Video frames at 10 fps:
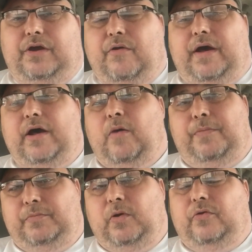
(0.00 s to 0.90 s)
I help
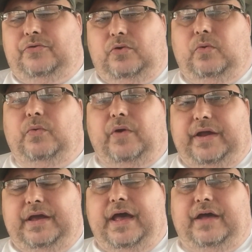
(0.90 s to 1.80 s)
him go through what
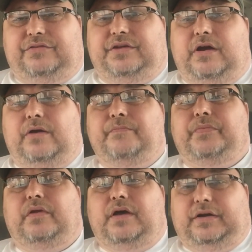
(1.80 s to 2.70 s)
he has there,
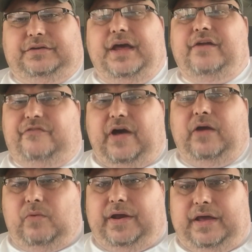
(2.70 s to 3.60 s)
identify
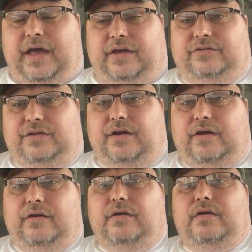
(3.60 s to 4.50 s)
what he has
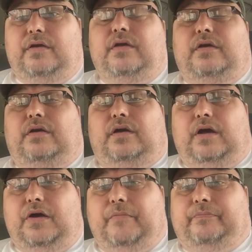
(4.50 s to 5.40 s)
there,
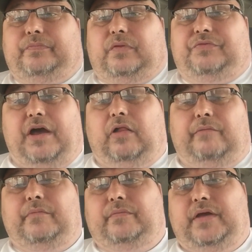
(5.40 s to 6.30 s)
tell
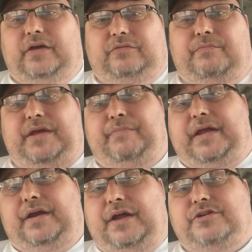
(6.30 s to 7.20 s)
him, as me
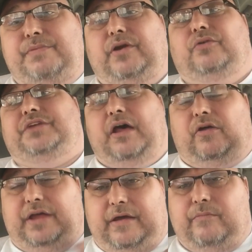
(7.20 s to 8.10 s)
being an engine builder, tell
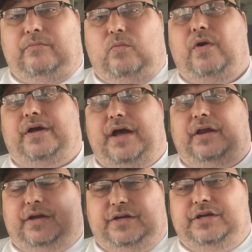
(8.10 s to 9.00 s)
him what kind
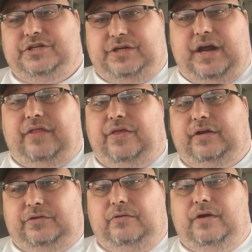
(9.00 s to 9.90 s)
of condition I
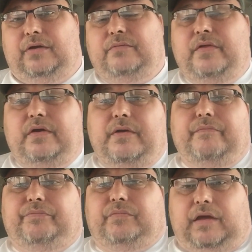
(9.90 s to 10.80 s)
think they're in,
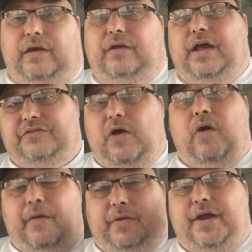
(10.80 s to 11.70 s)
and that's how
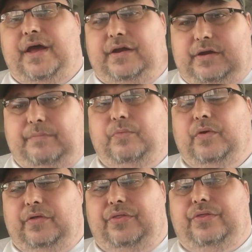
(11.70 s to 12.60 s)
I'm going to end up
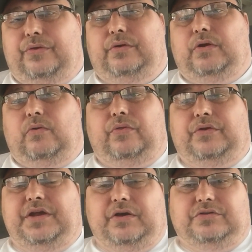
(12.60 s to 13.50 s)
with, the
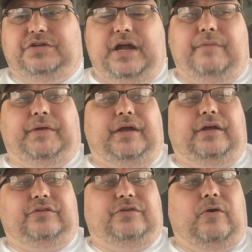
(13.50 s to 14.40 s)
deals that I'm
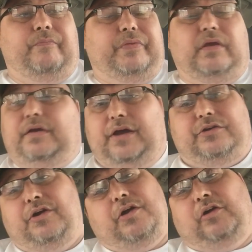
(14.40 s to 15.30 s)
getting. So it turned